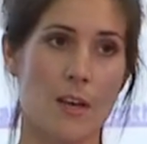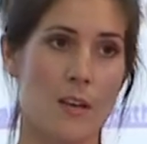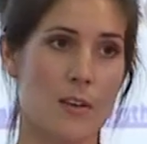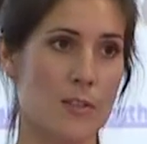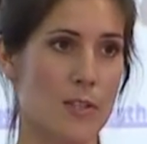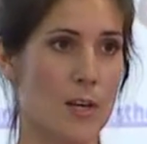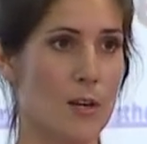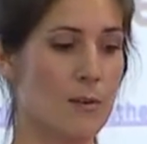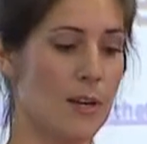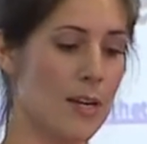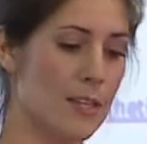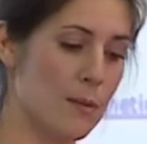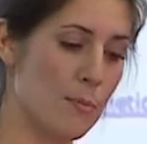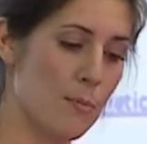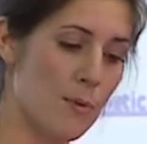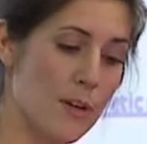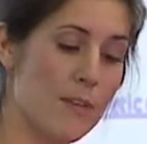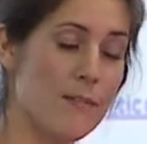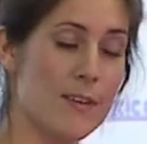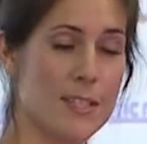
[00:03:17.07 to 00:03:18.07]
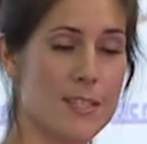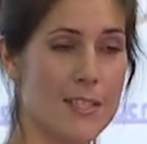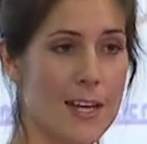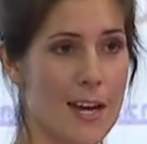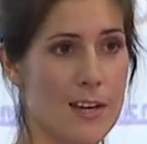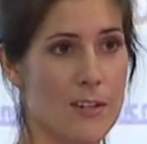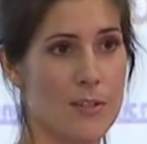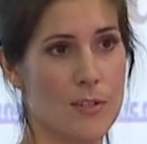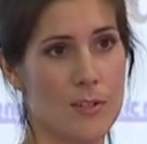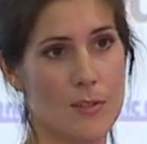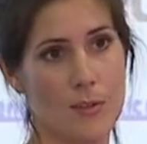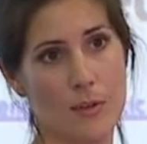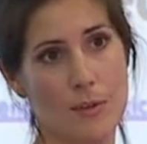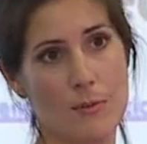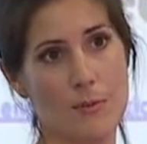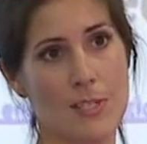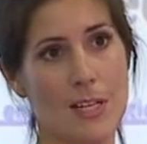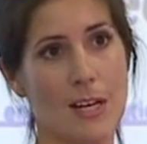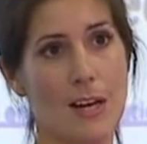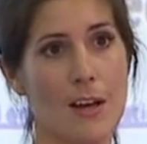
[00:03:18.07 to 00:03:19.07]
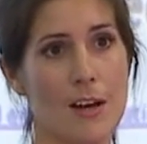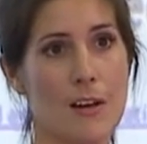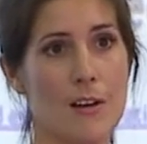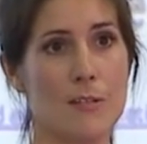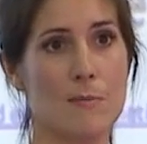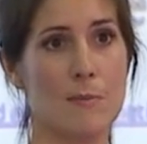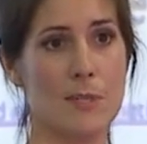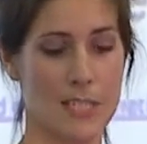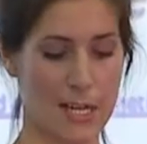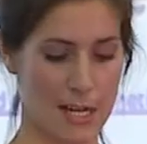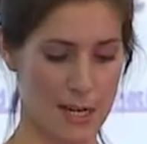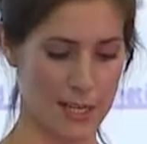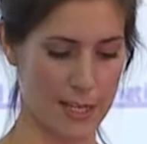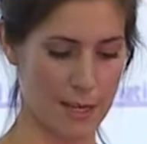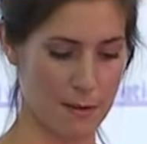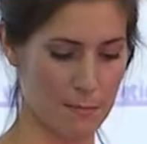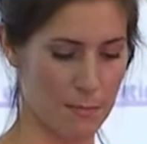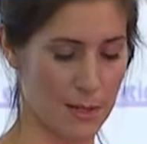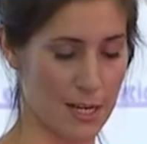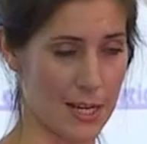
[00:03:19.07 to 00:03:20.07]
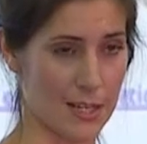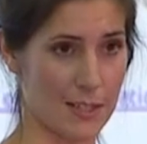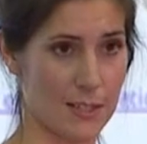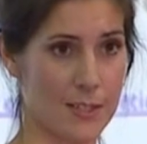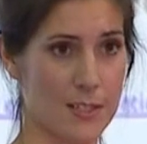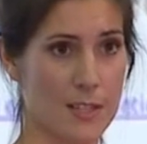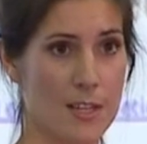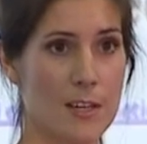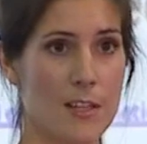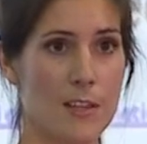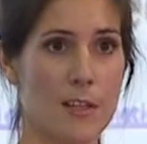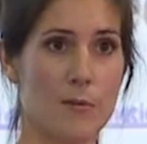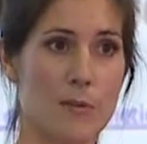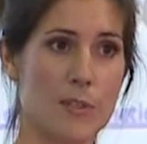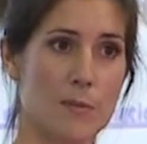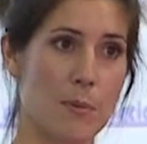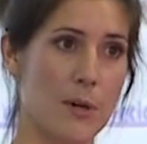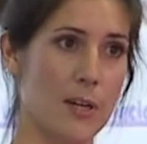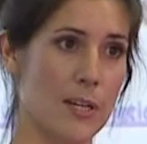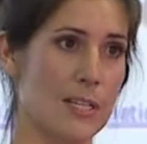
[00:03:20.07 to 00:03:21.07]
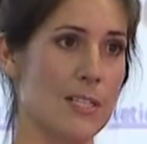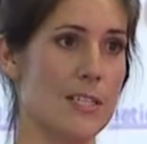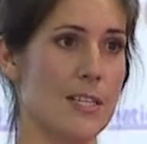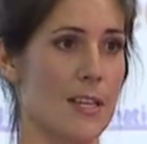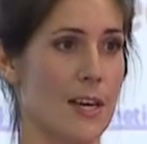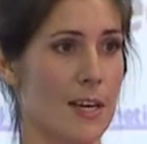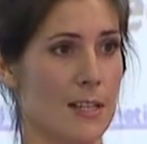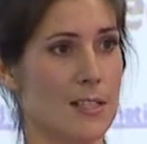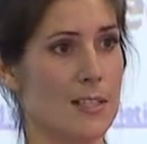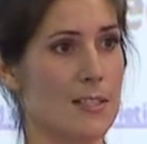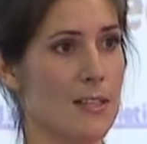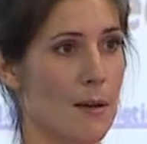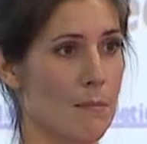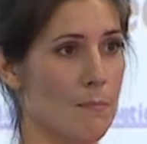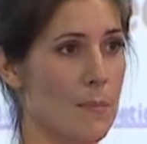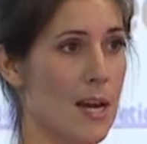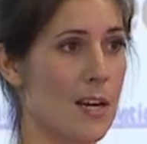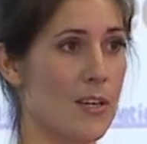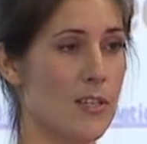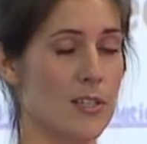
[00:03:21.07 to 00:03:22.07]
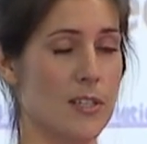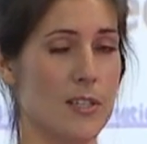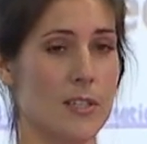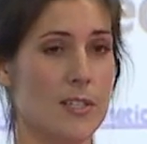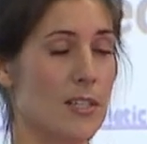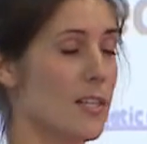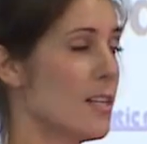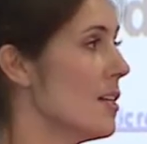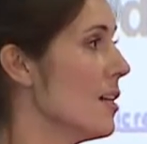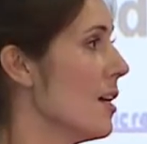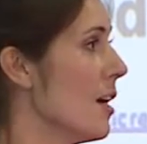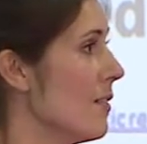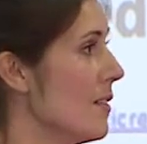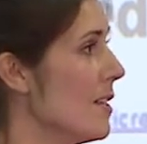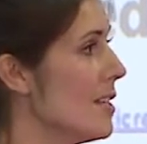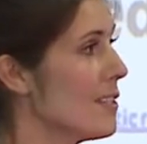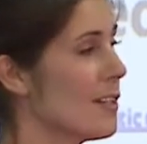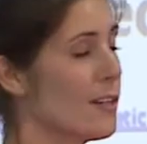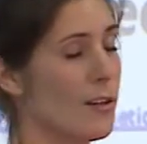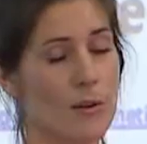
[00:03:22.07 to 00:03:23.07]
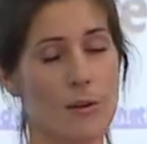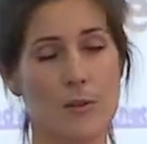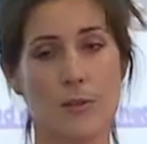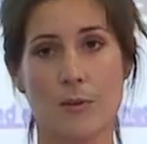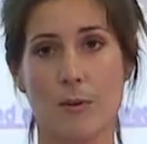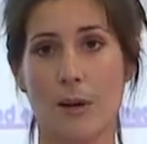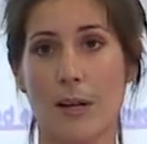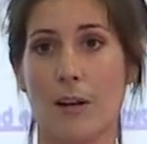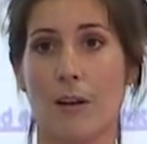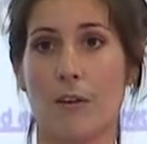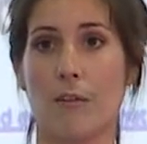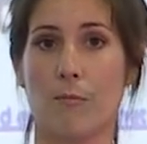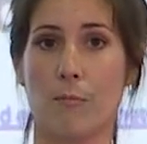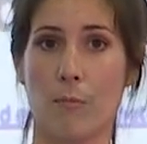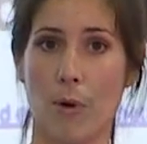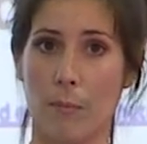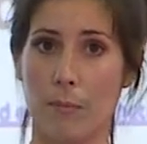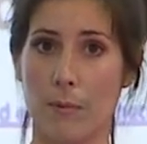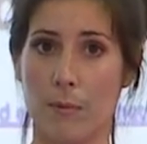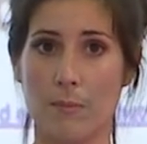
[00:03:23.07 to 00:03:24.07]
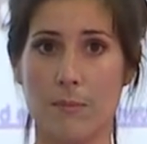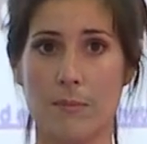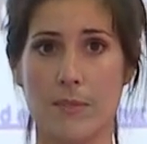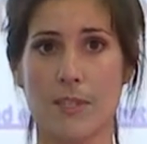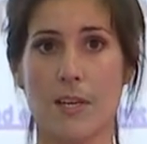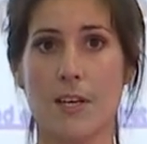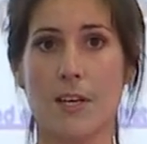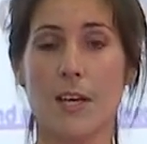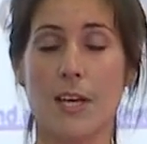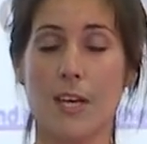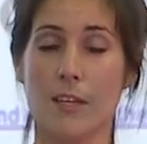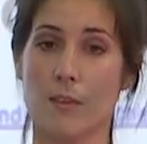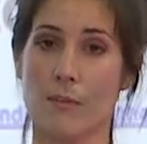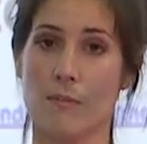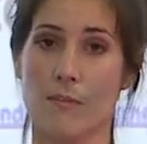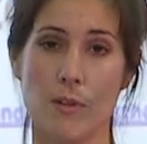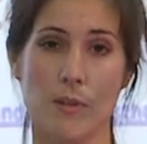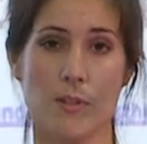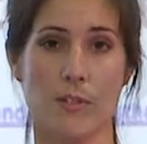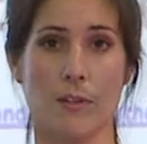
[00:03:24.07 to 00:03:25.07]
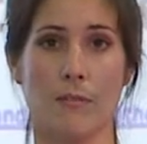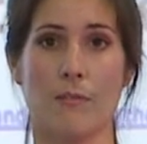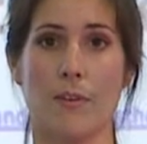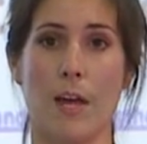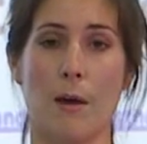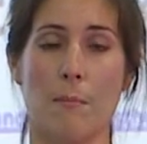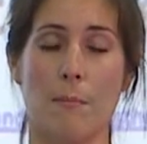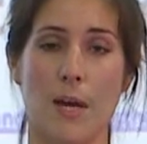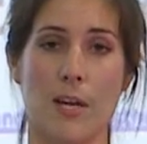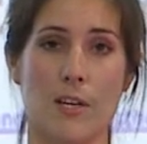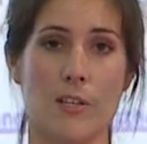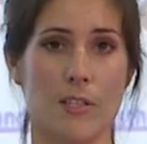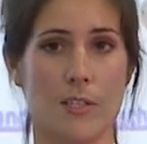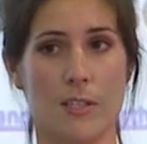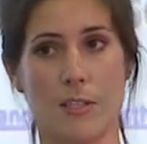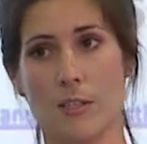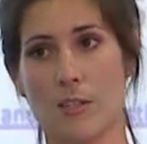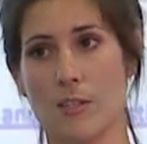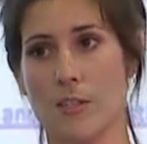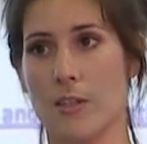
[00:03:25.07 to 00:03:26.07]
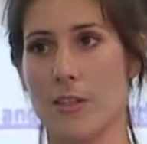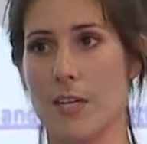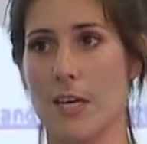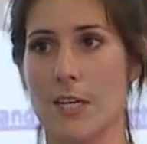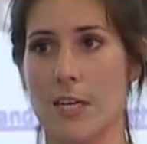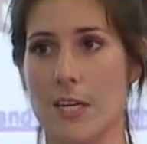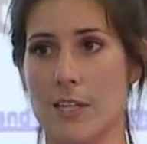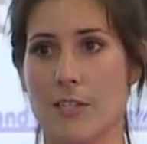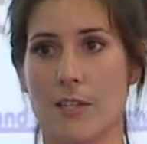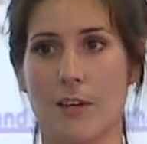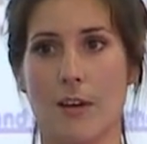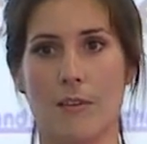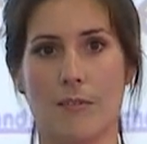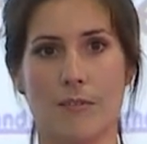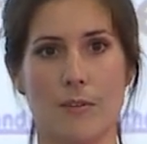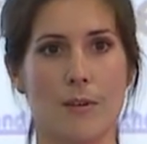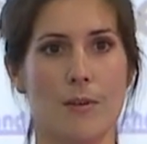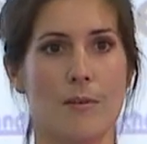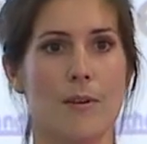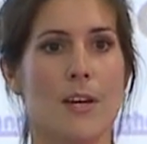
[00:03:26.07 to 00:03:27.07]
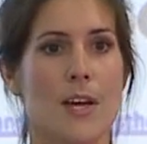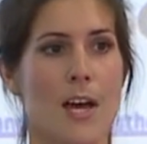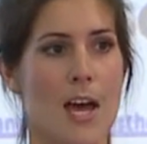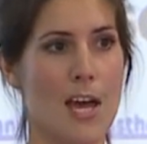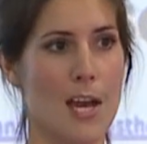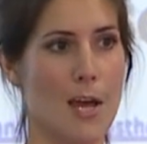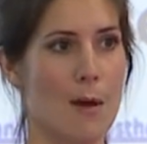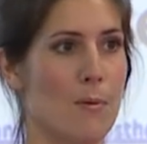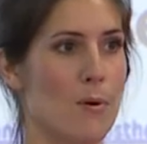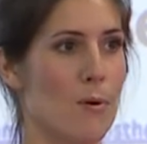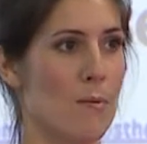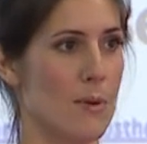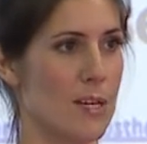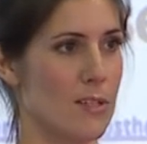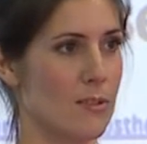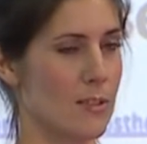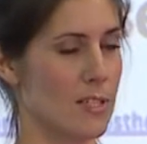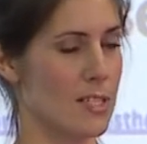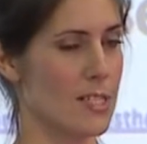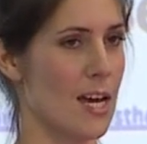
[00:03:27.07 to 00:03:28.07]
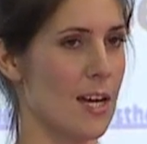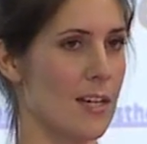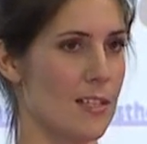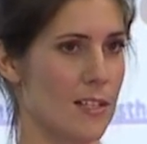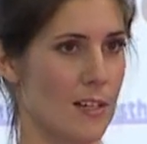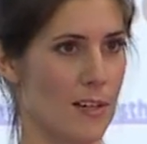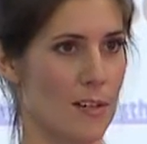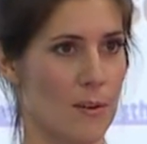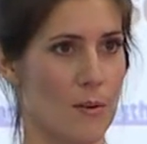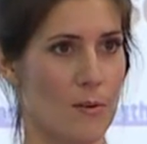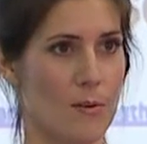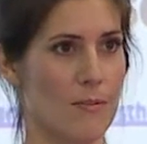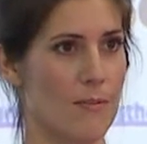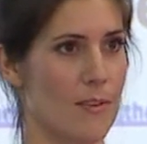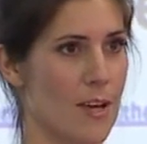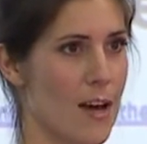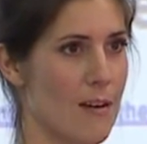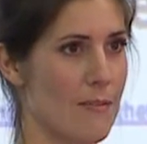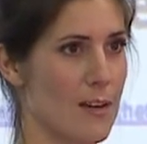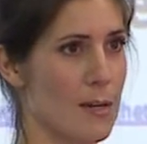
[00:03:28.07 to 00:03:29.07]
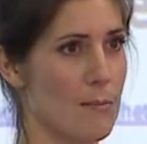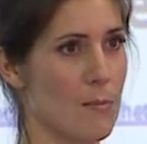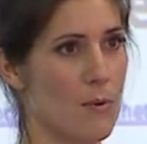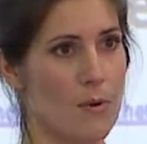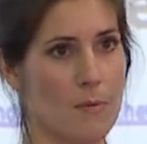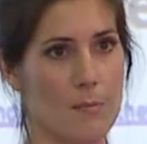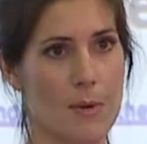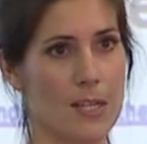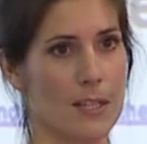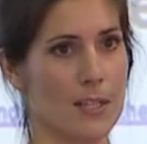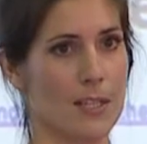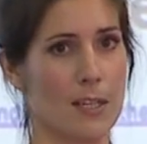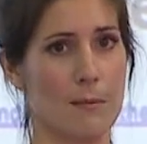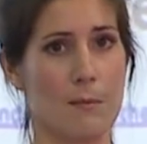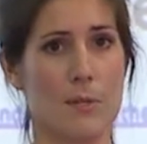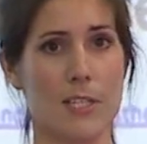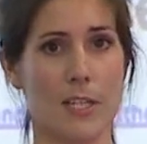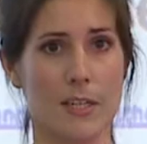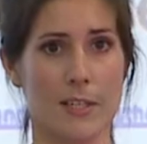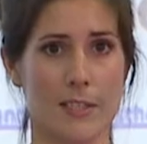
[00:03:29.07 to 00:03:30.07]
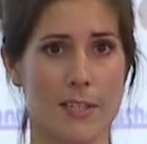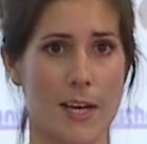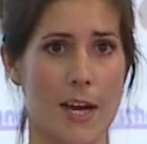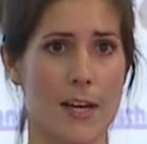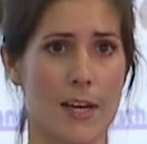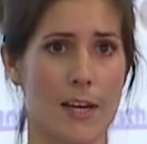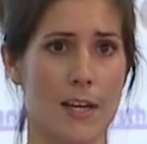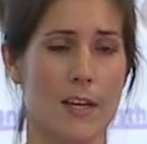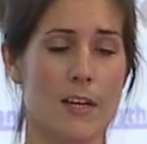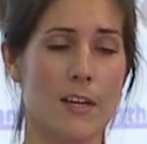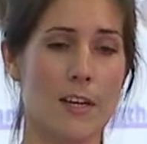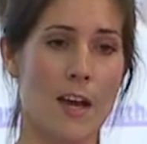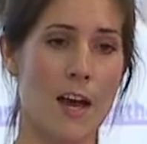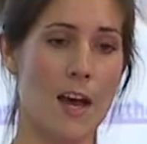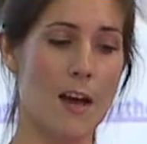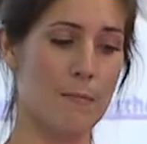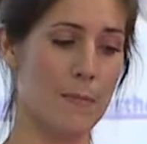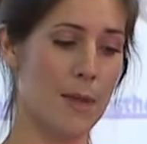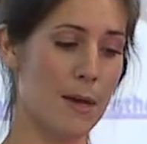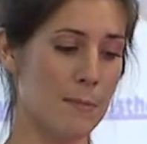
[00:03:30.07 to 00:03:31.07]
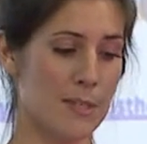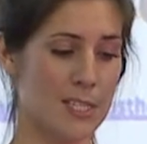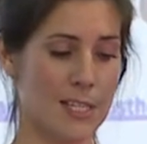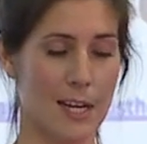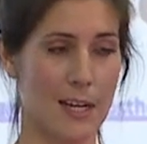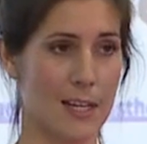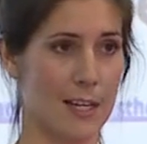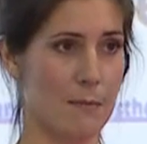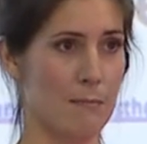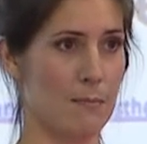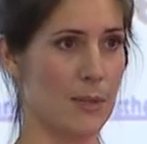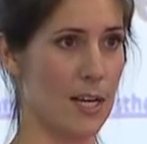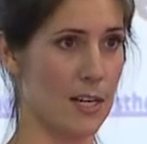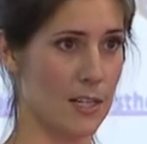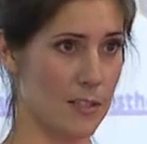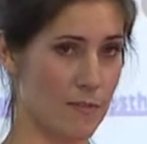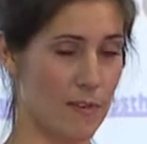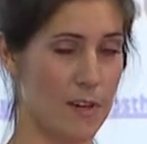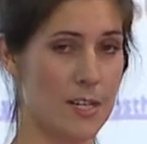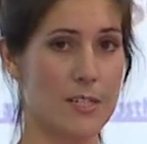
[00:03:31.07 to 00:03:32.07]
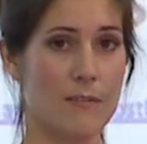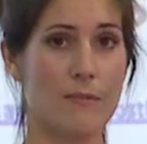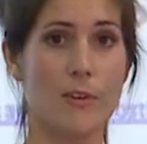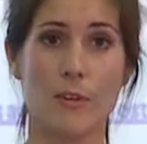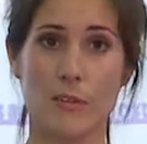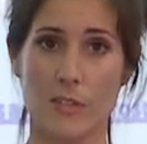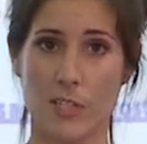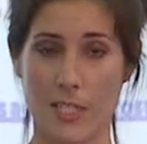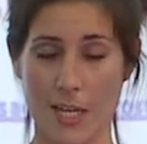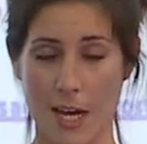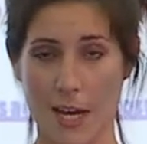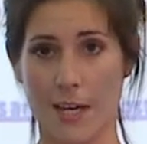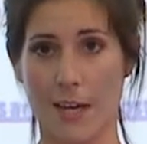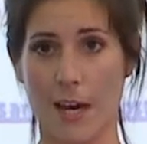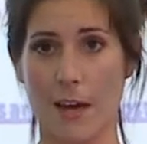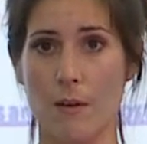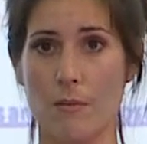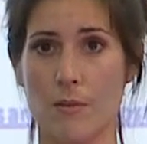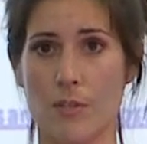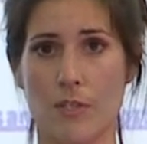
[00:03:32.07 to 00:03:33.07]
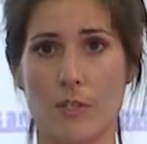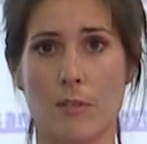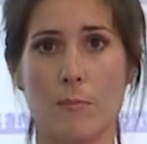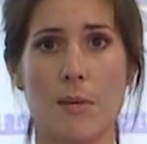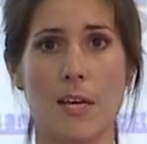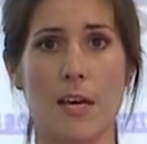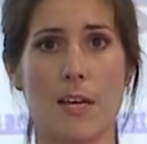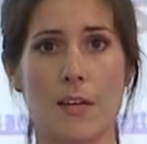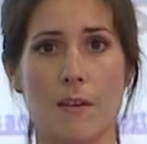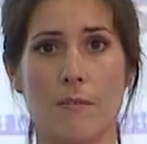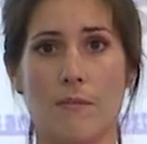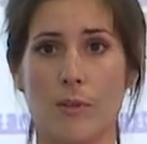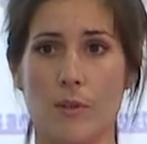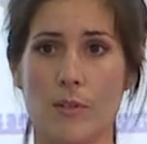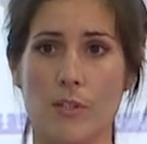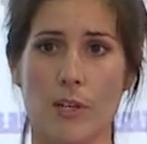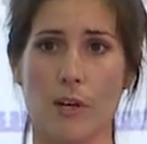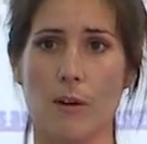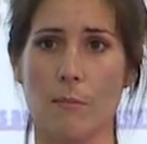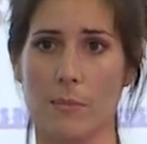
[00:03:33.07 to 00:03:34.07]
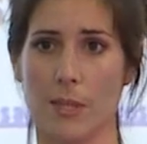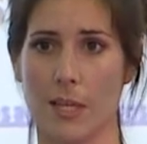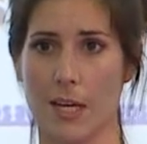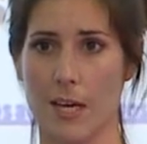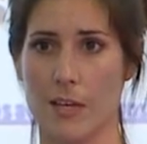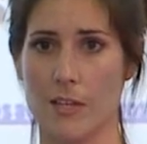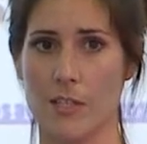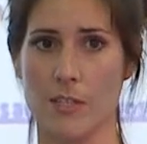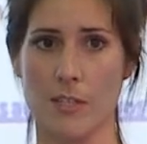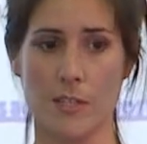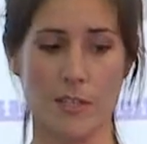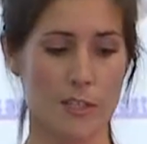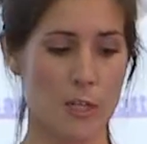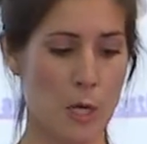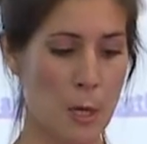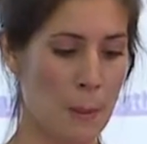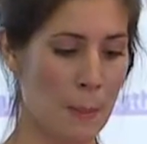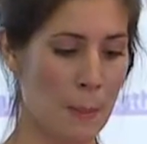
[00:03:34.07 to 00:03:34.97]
So in the previous case, you saw there was a large metallic implant that was put into that patient. And these can cause quite a lot of problems in the future for that patient should they need to go through an airport metal detector or if they have any more medical imaging scanning. And that metallic implant is very difficult to take out should there be any future complications.